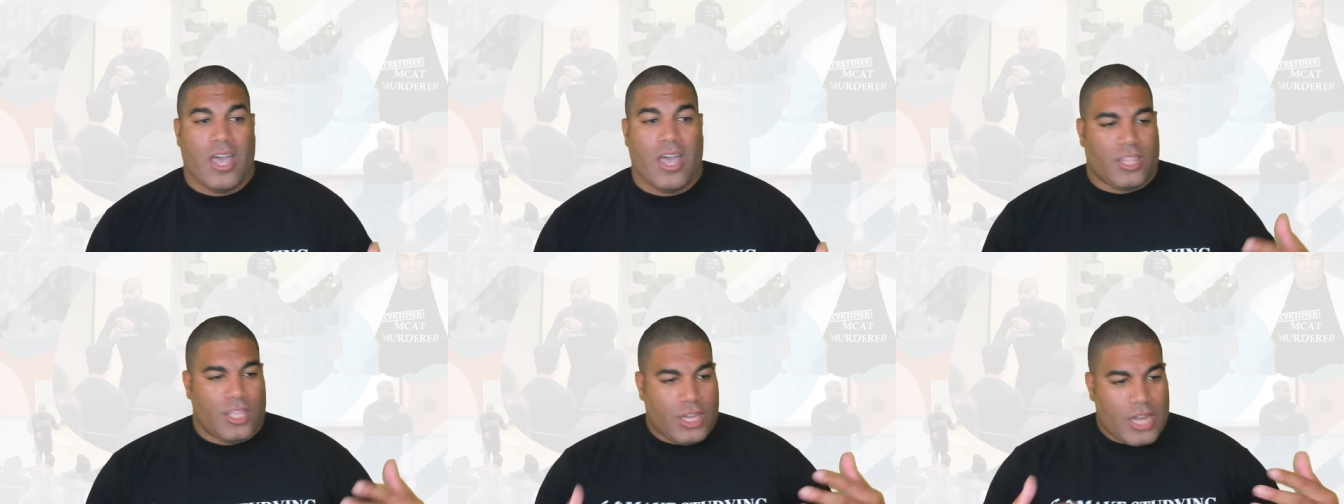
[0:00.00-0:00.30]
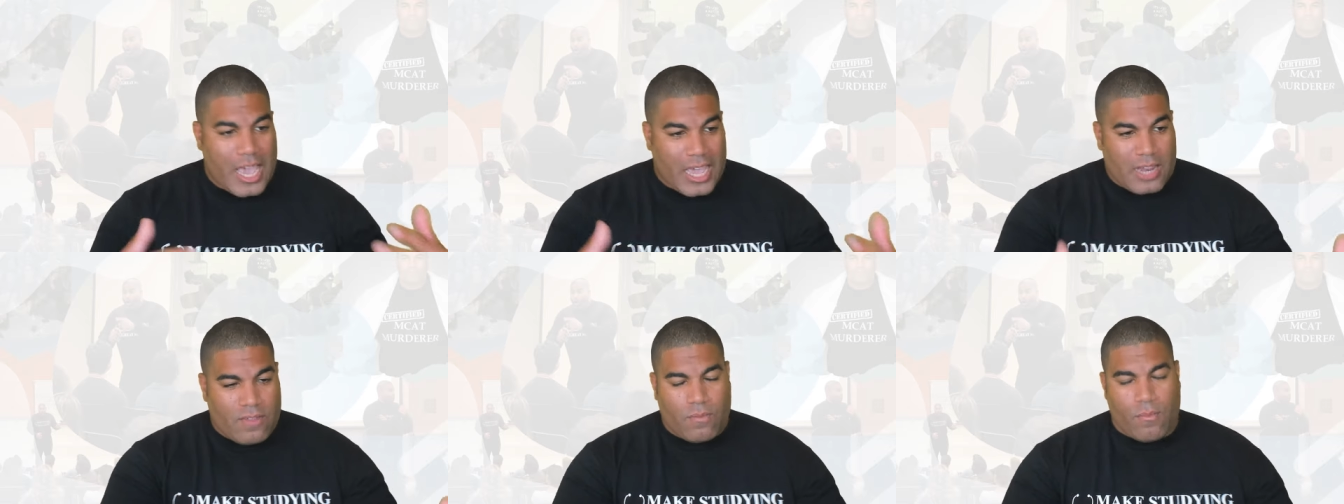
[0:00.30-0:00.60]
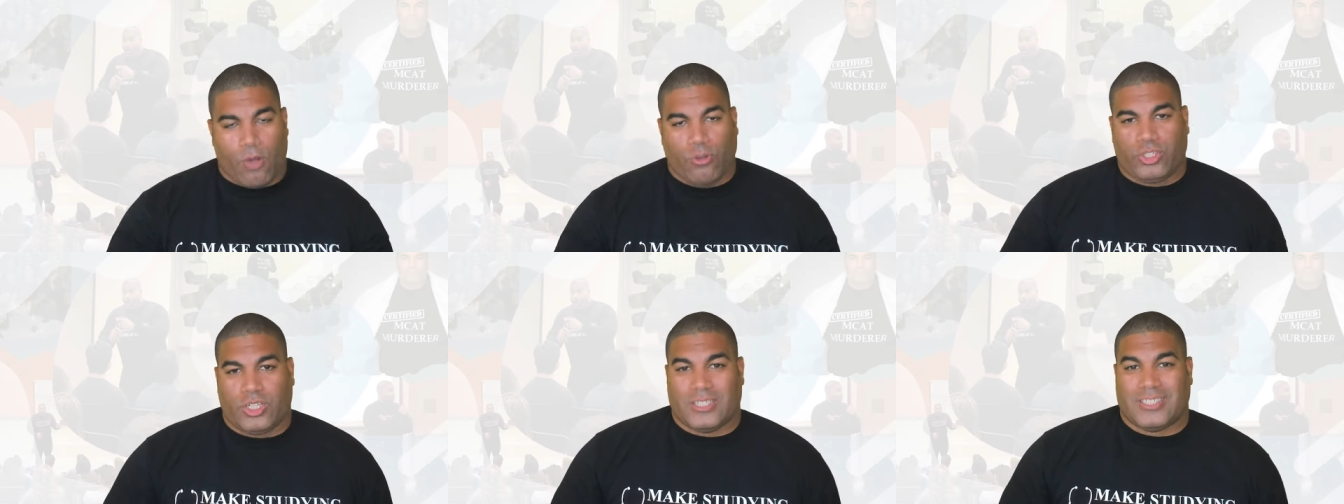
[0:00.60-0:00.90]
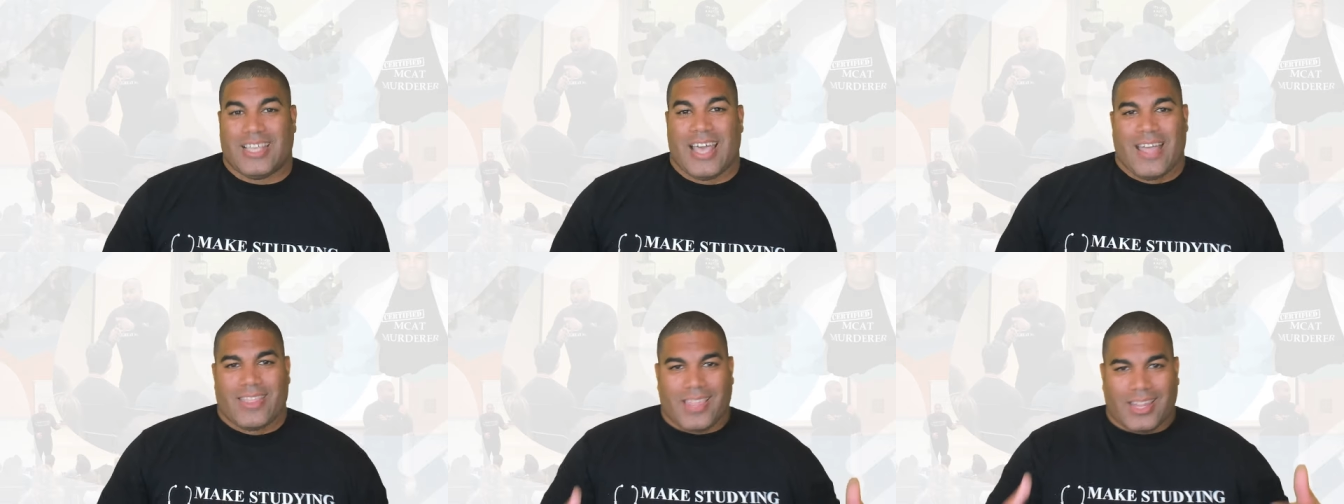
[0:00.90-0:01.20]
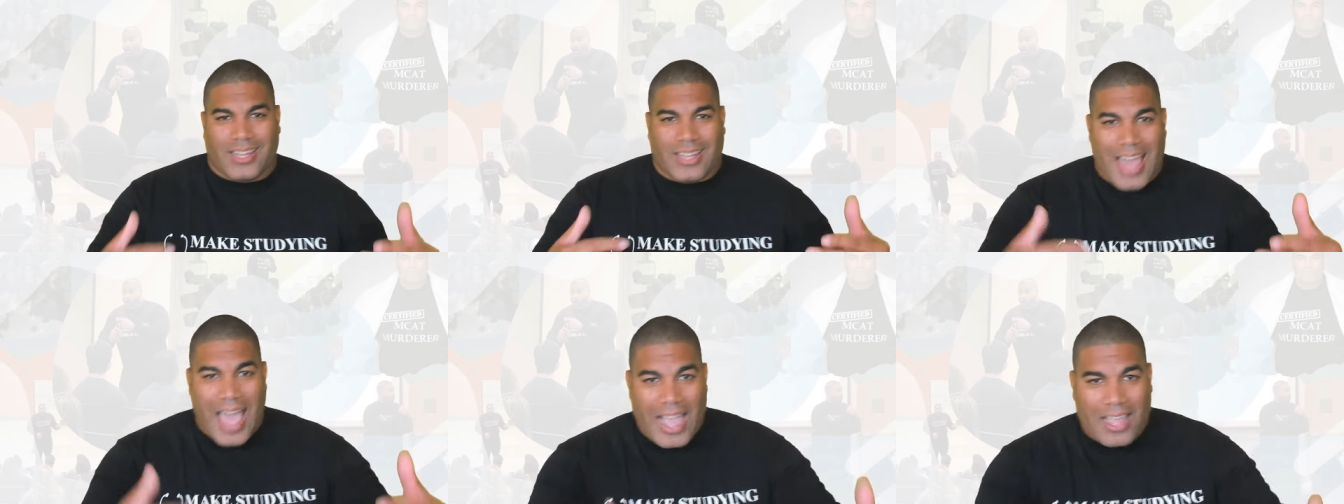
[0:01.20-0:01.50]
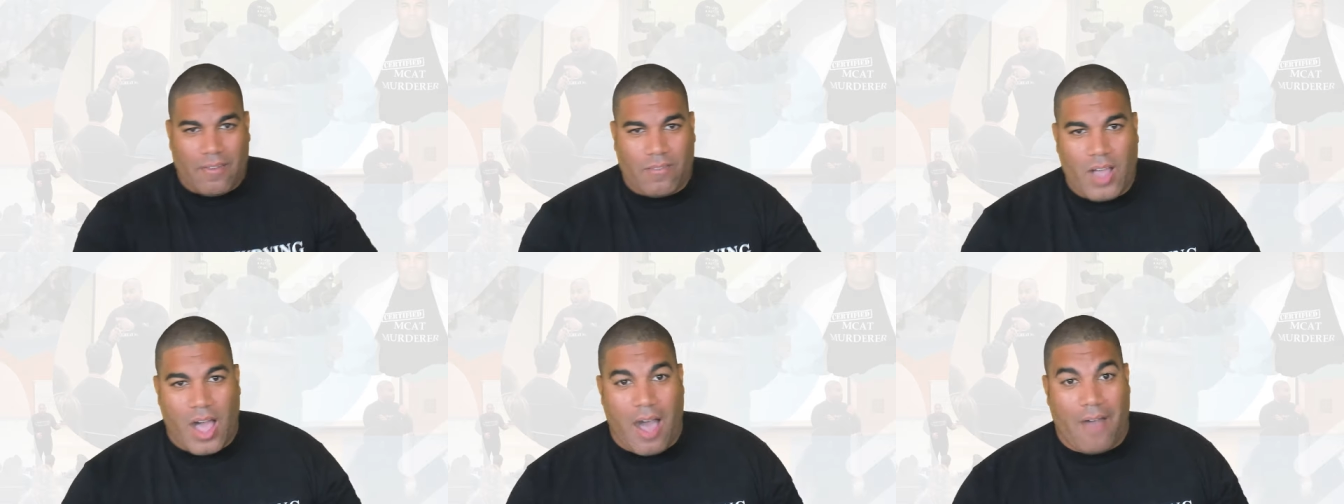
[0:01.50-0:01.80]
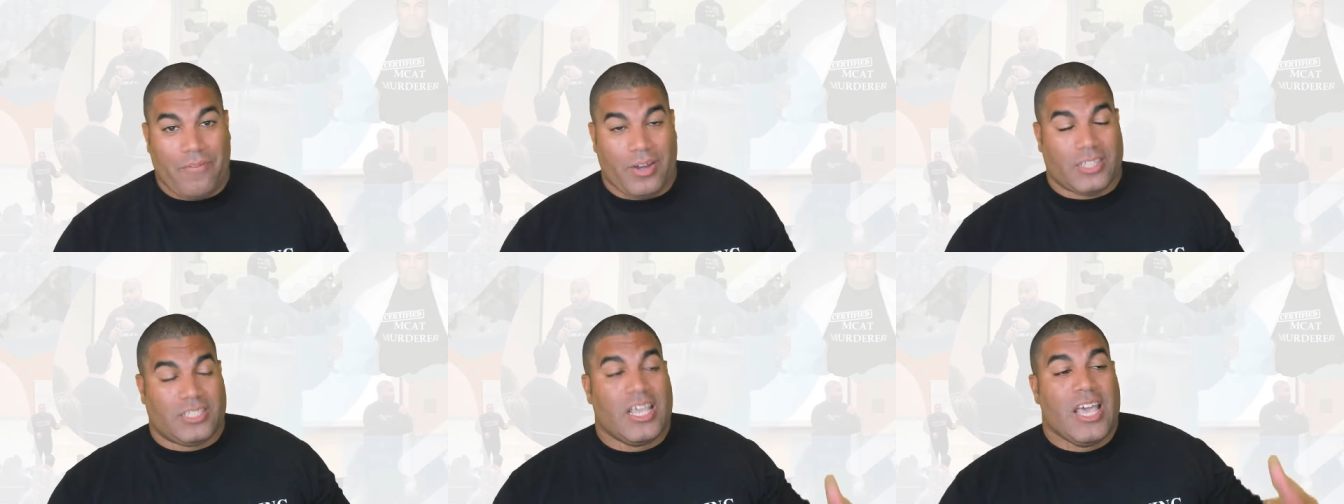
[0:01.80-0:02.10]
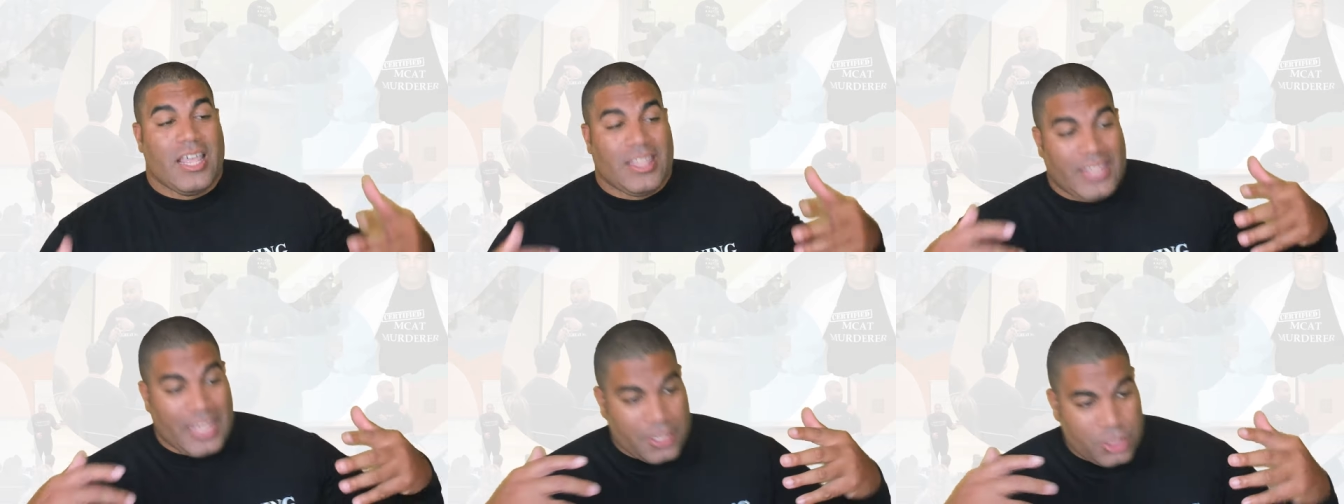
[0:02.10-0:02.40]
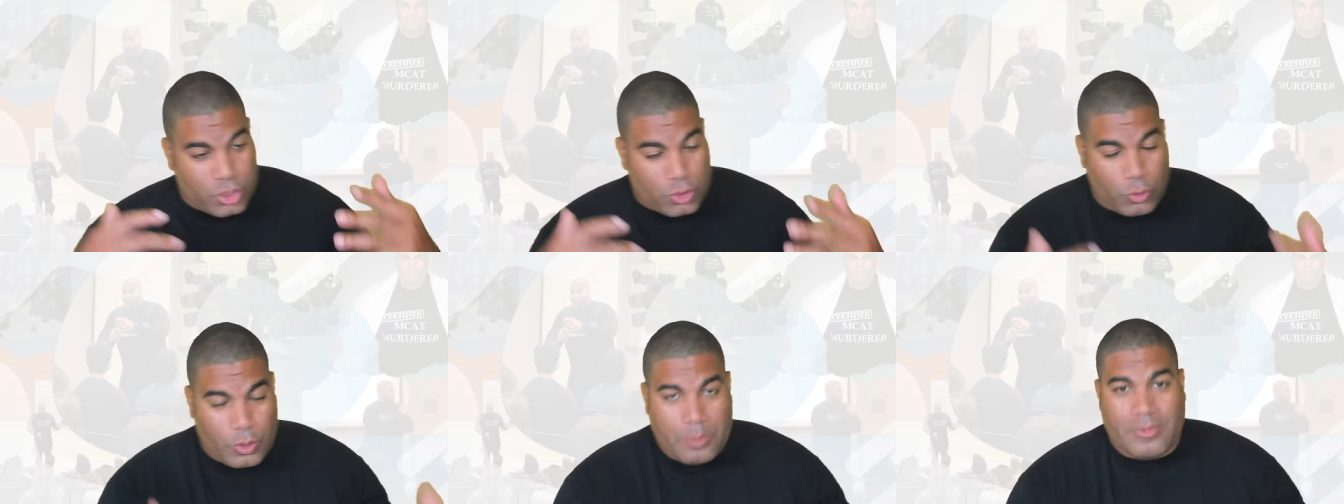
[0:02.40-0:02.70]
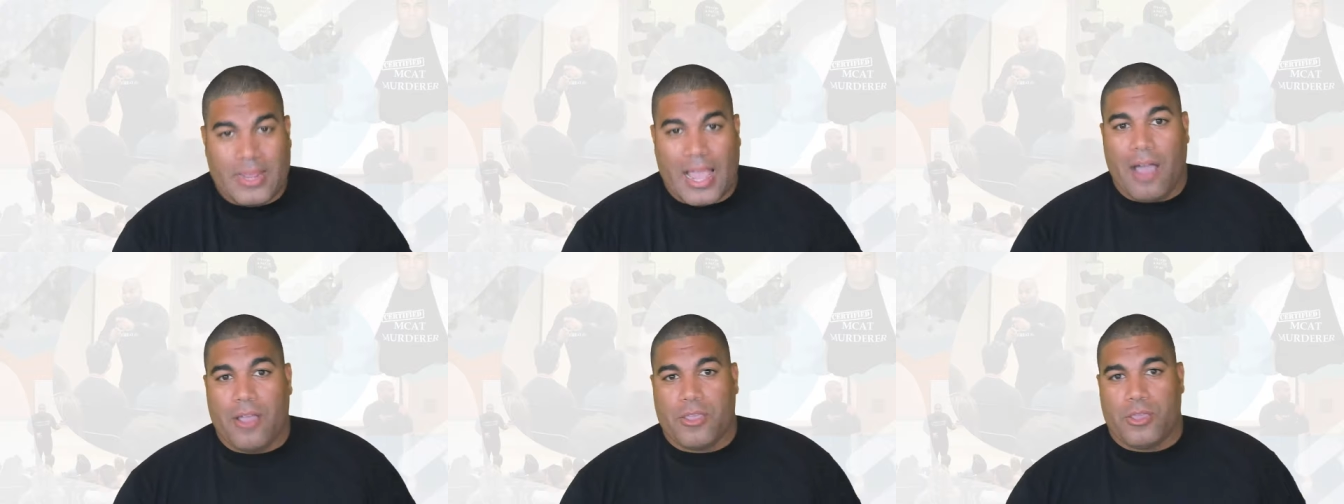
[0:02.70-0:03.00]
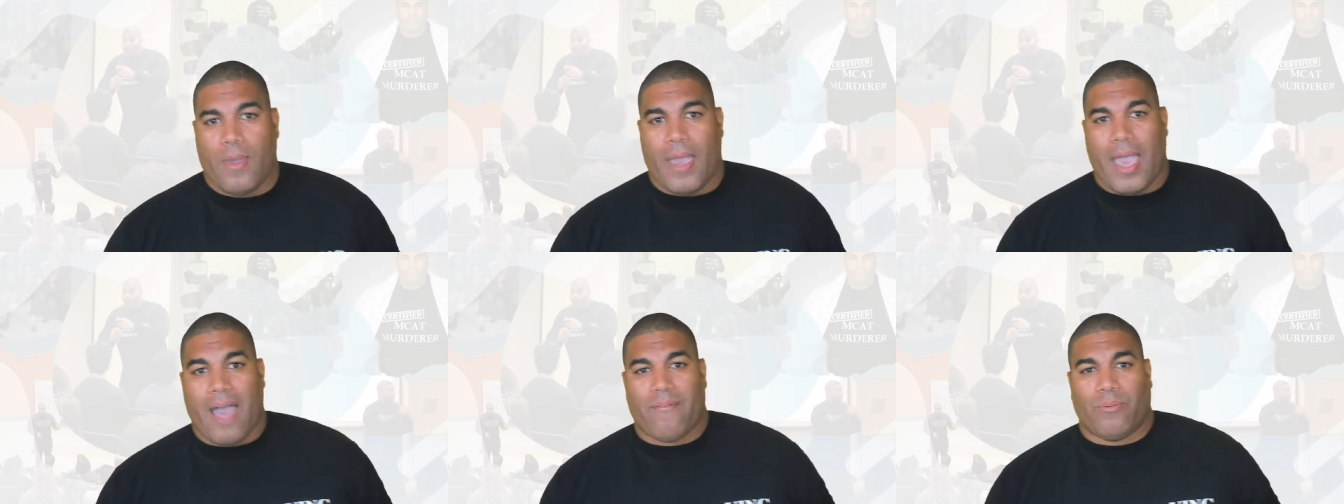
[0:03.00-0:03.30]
the negative emotions, the lack of confidence, the extreme doubt you have.